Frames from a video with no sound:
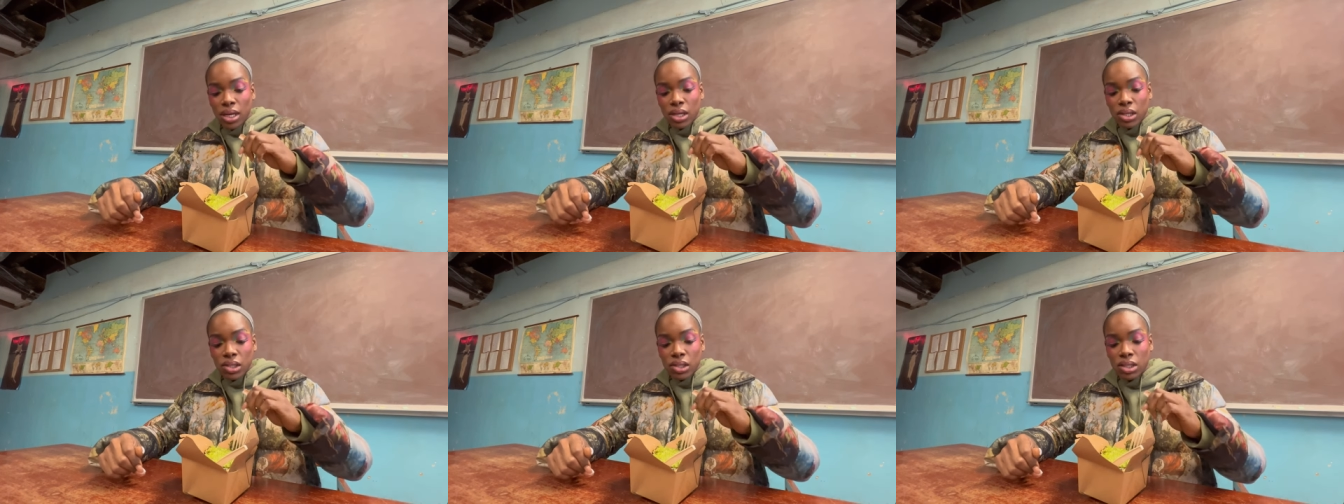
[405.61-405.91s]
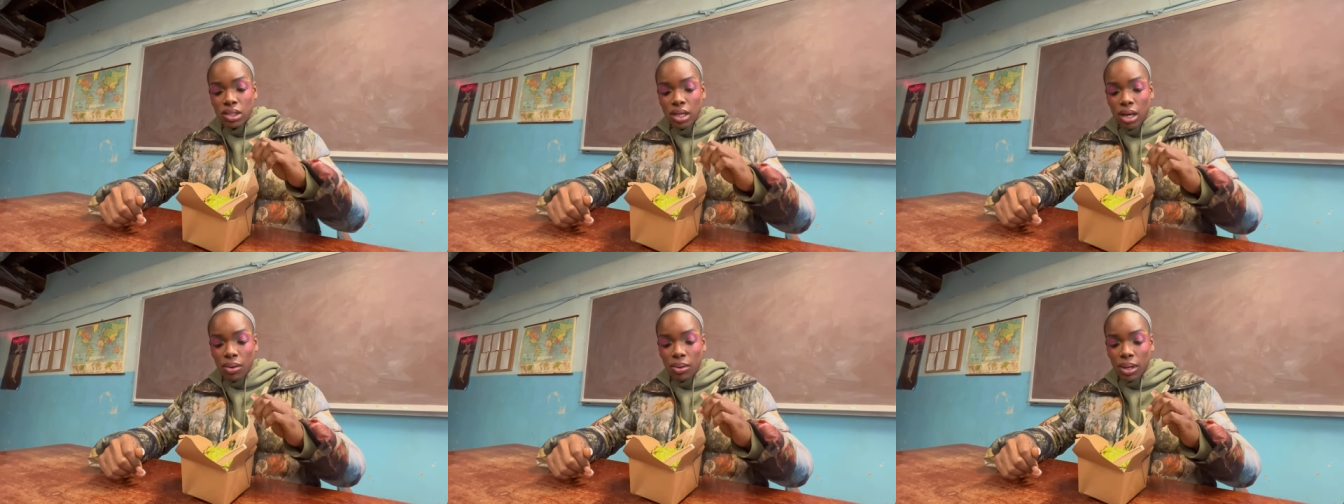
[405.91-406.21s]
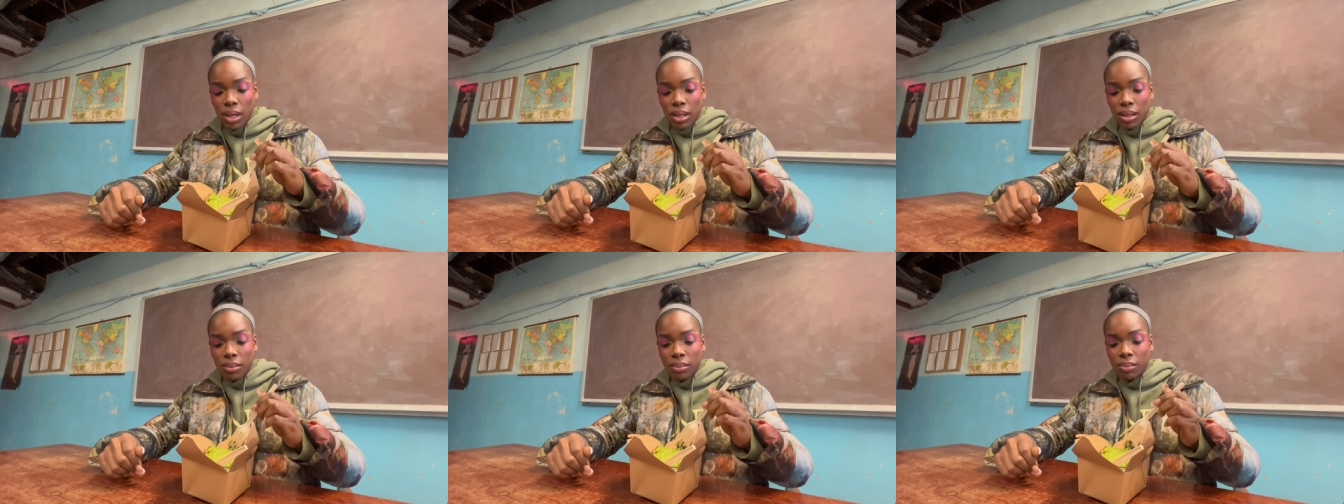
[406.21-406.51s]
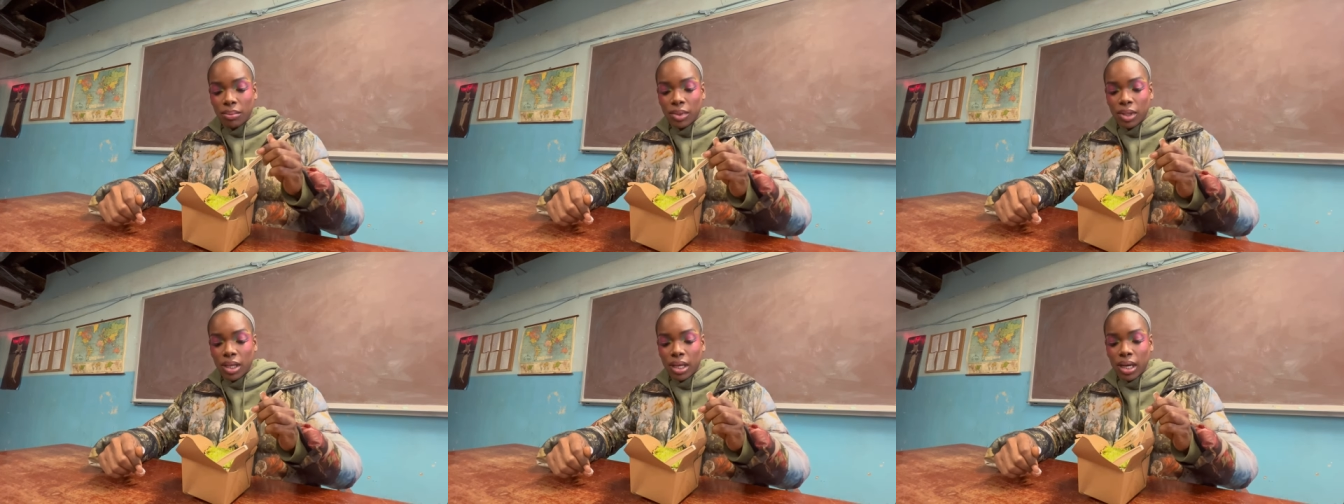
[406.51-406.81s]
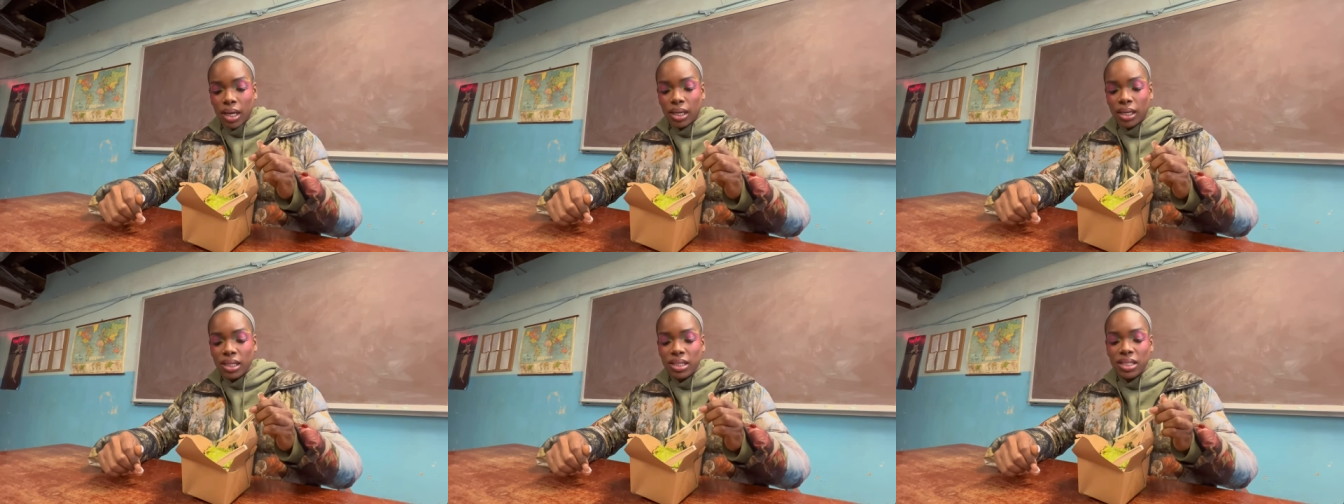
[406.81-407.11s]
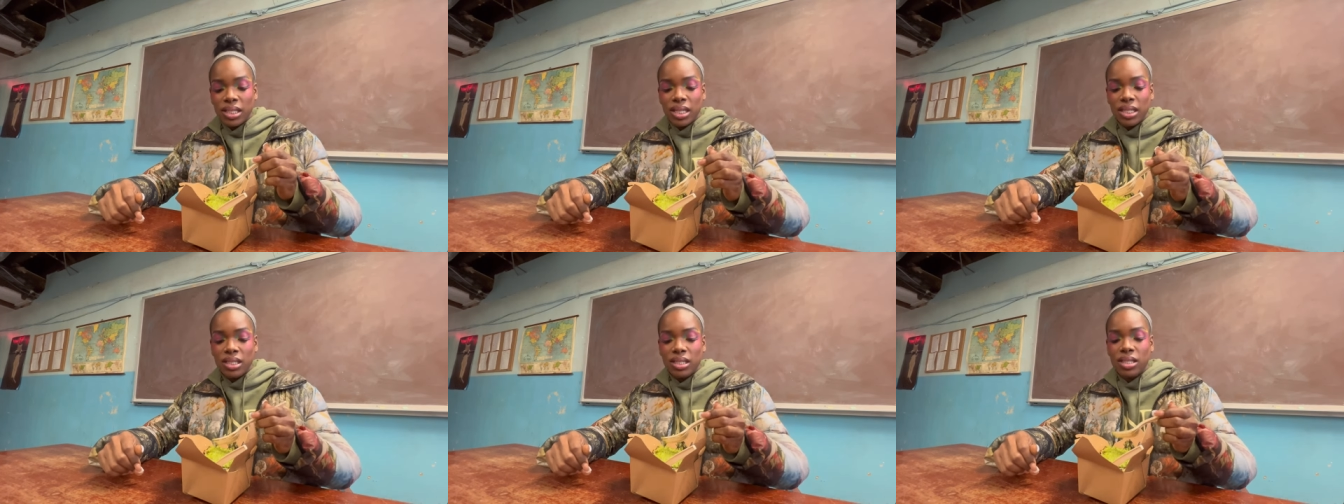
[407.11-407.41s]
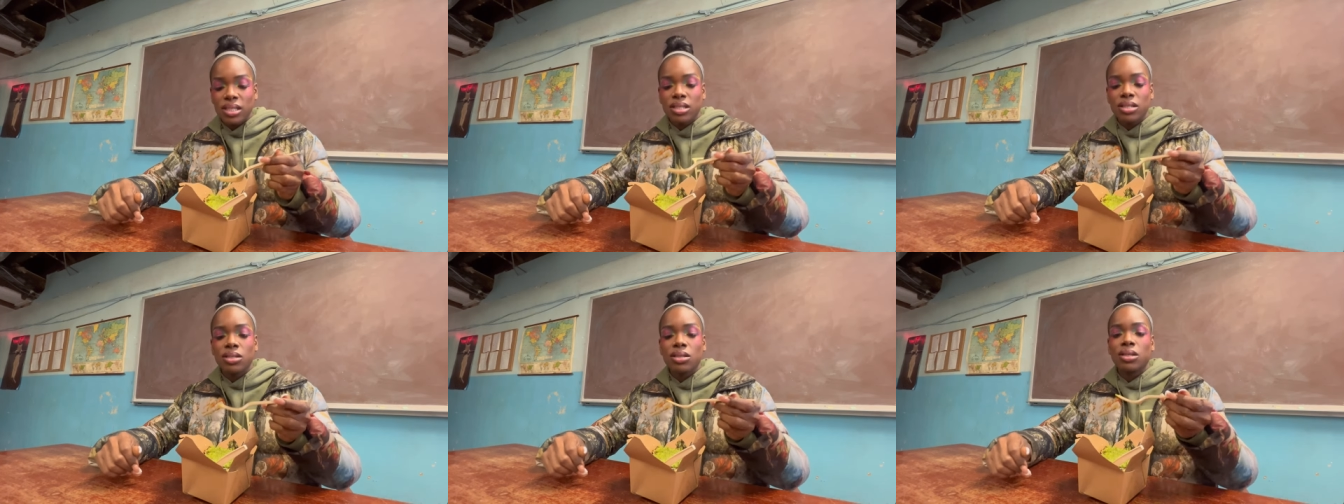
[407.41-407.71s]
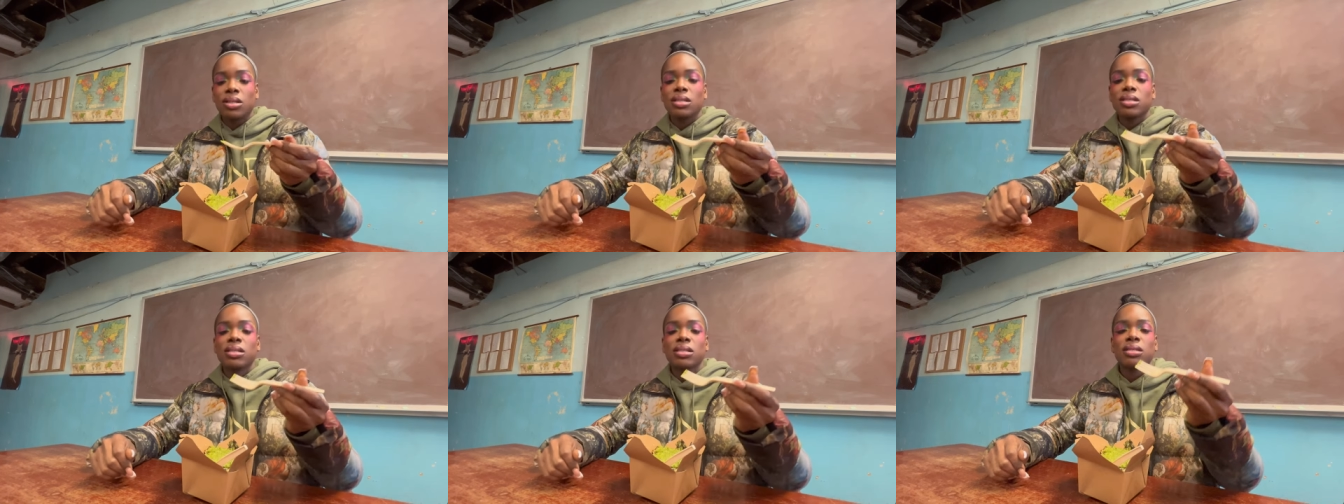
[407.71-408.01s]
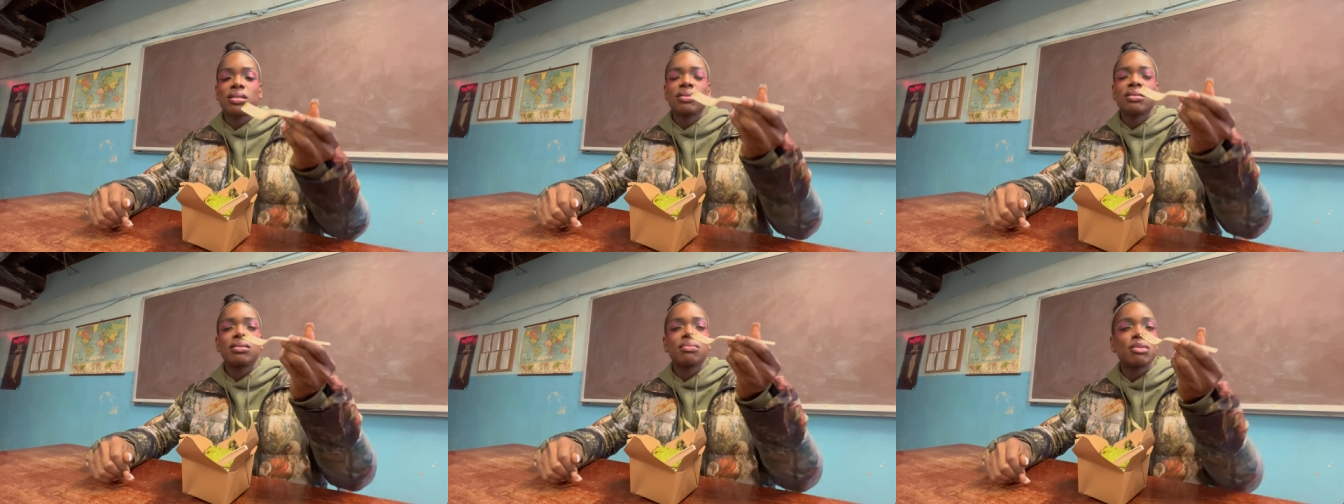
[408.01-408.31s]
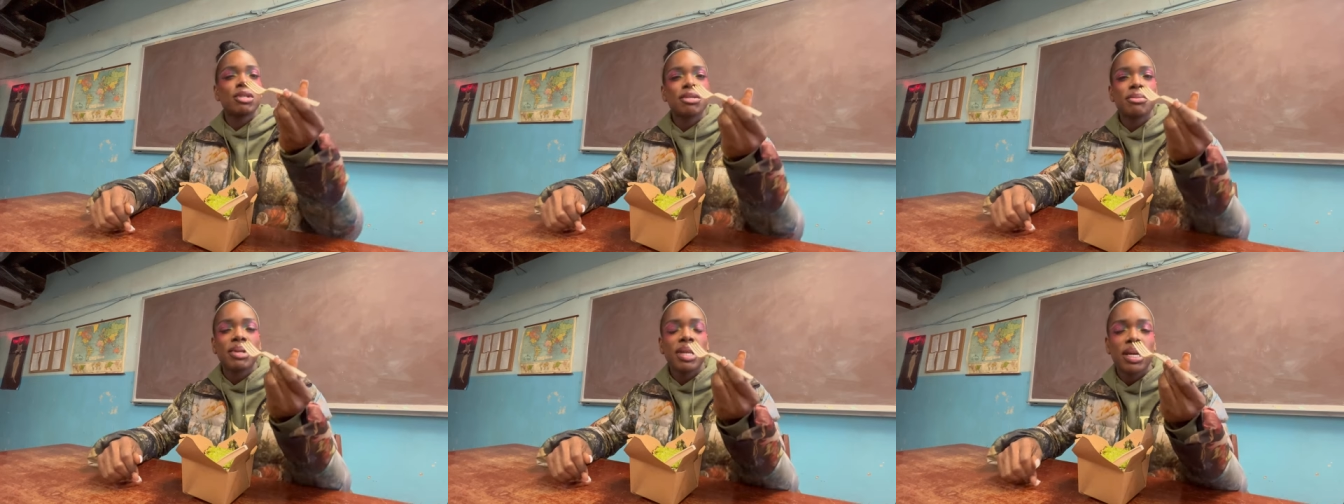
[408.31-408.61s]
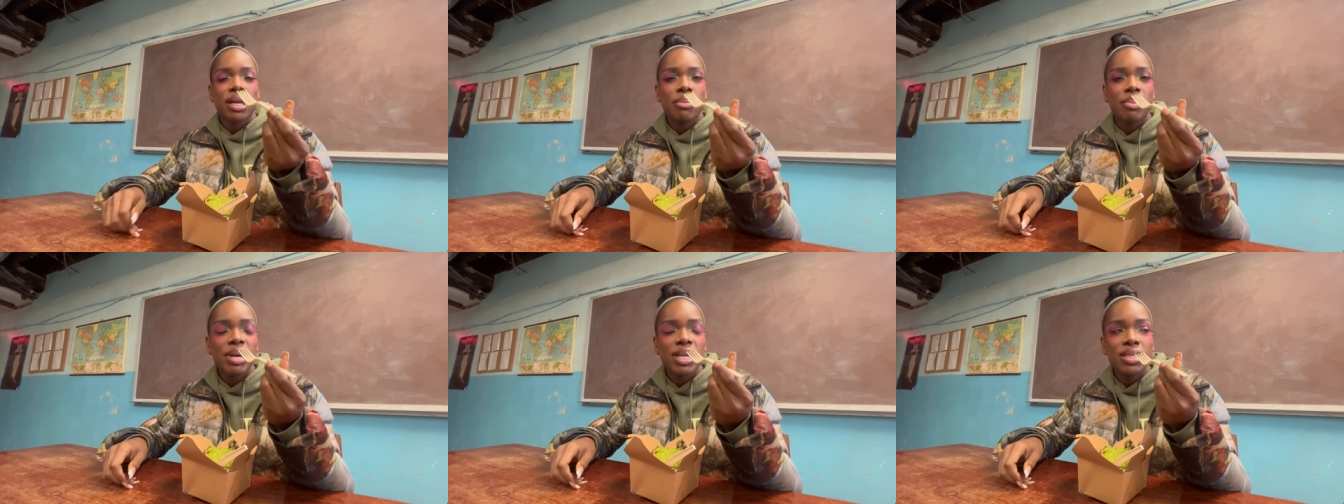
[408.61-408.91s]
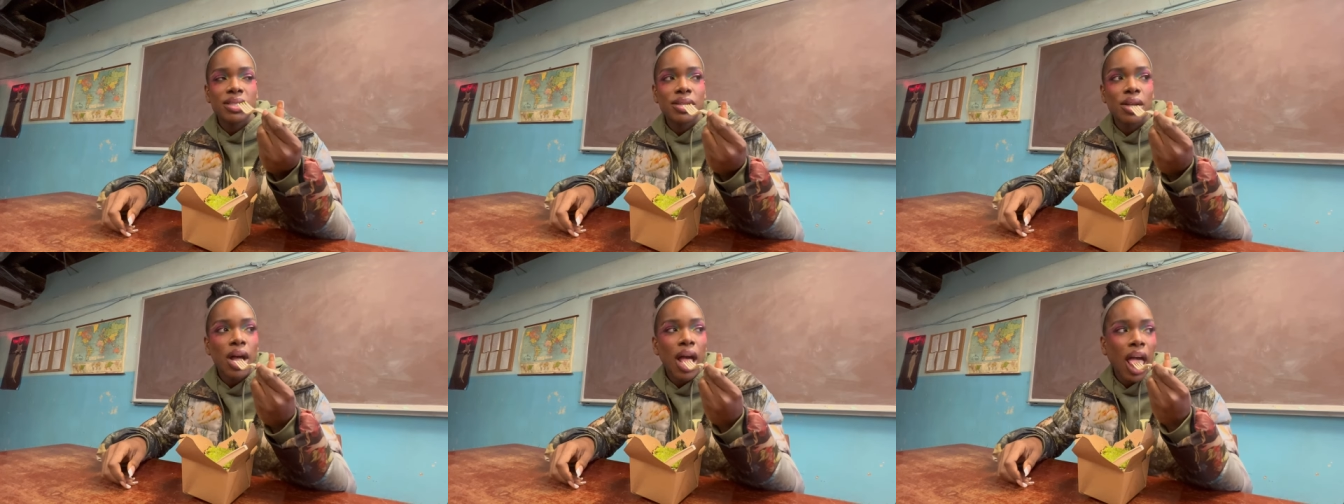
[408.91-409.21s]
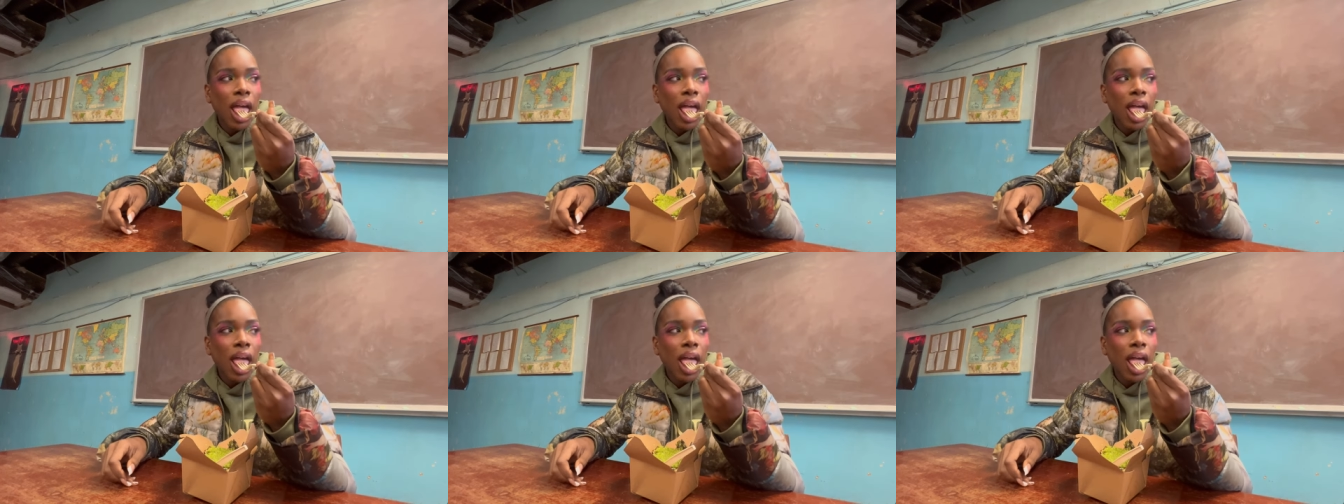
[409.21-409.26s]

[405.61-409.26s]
So, yeah, let's taste this sauce. It must be like a pesto.